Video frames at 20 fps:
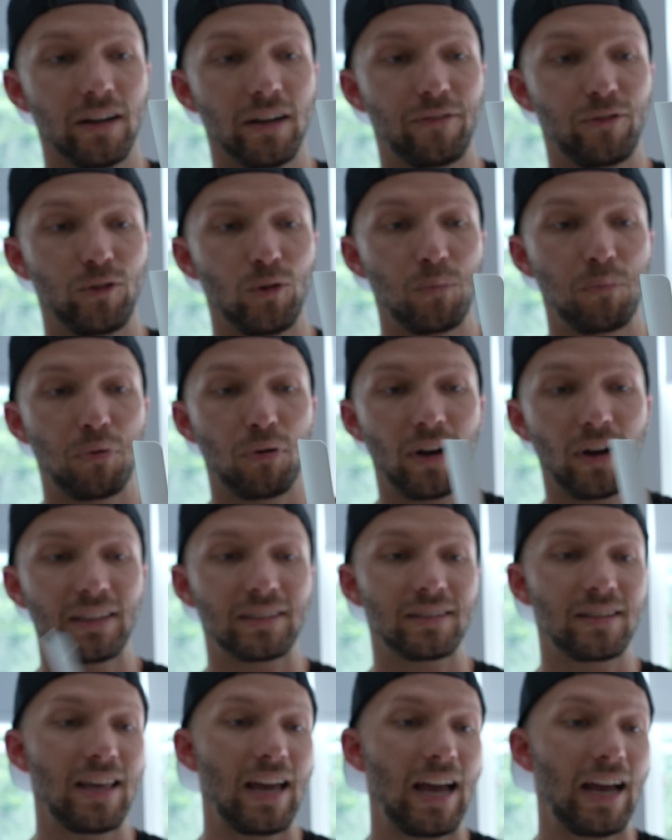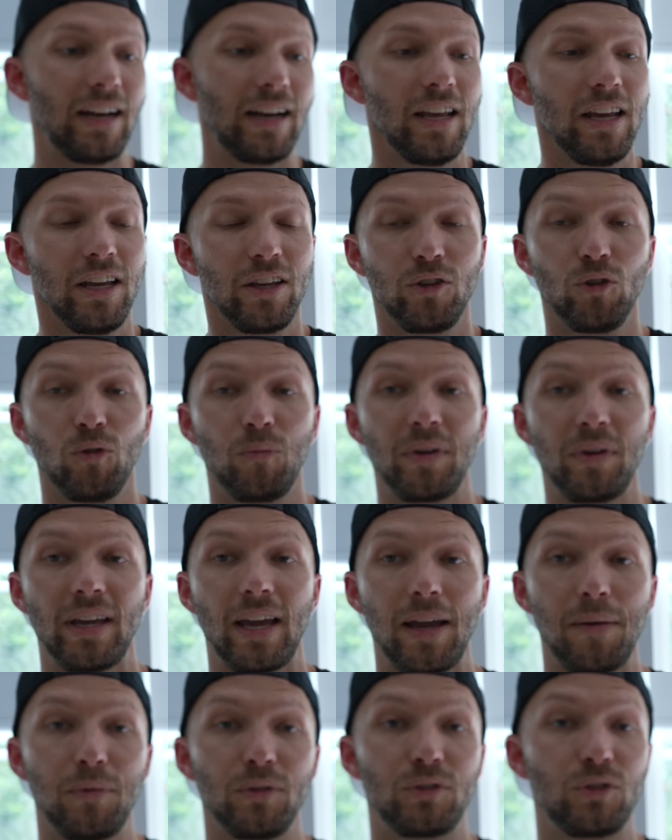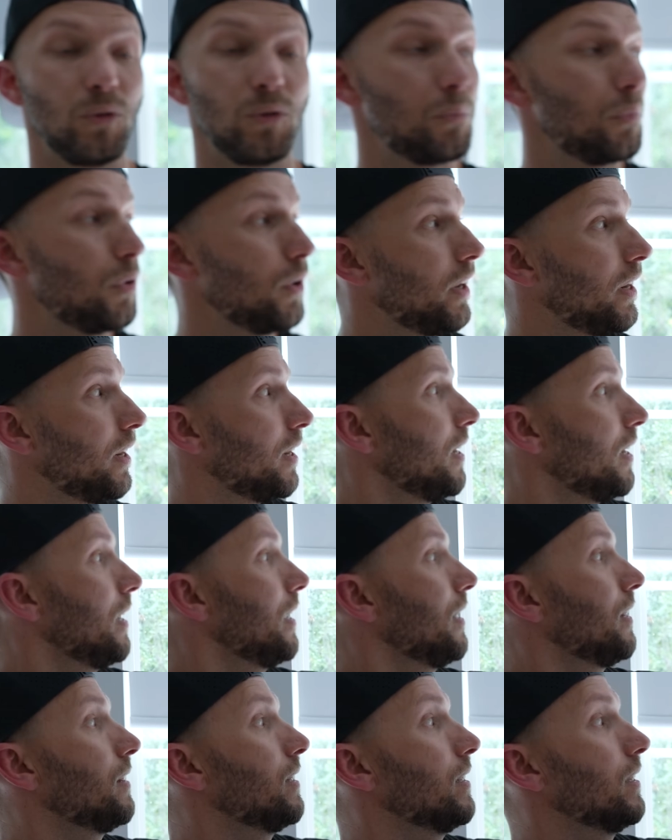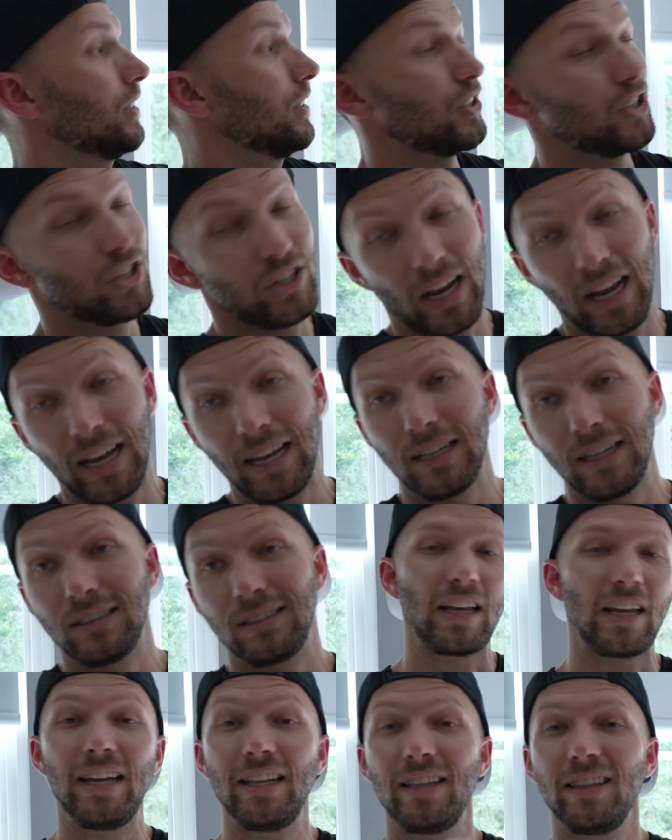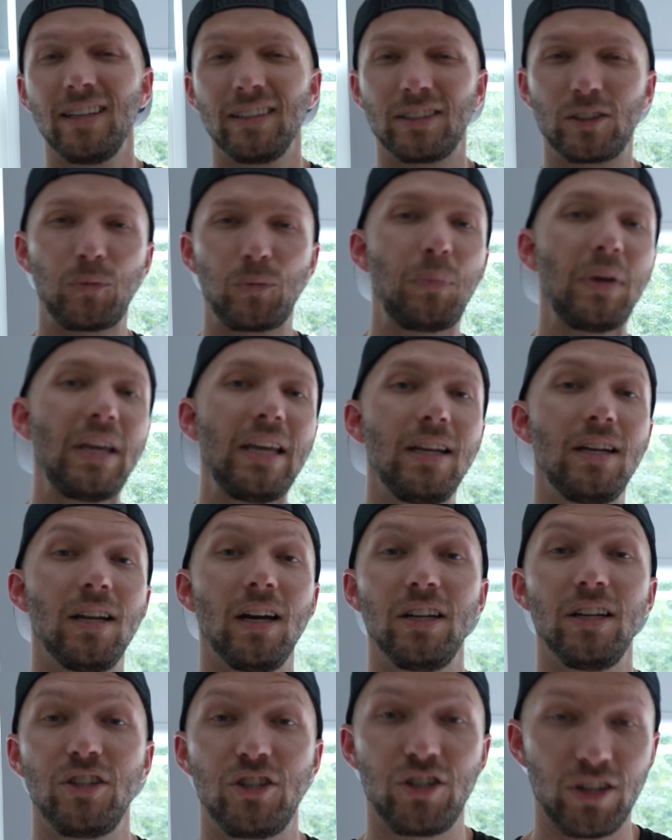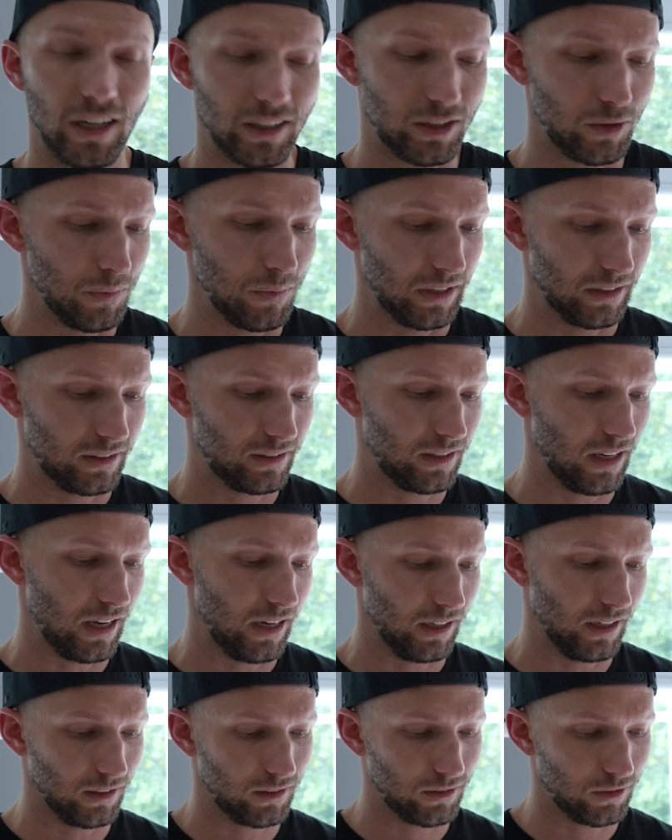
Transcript: If you press that, you'll be able to put the shades in the speed adjustment setting.